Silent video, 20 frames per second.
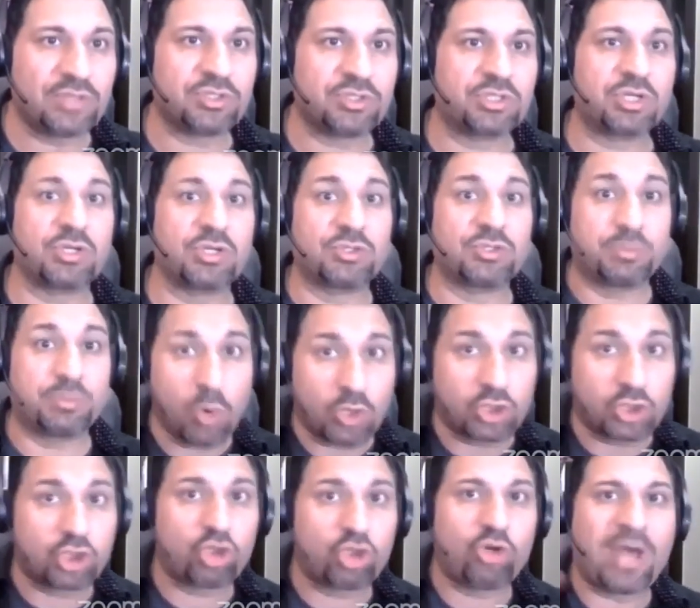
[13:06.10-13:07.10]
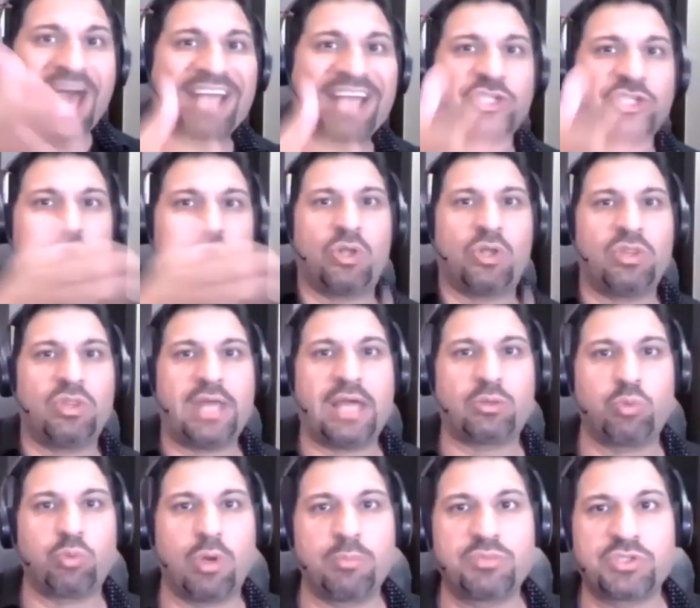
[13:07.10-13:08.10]
visitors, more traction on
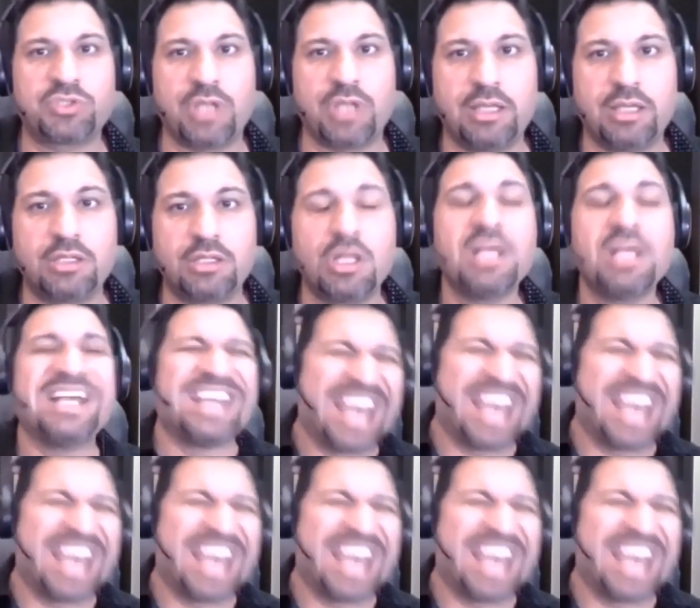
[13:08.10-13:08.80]
that website.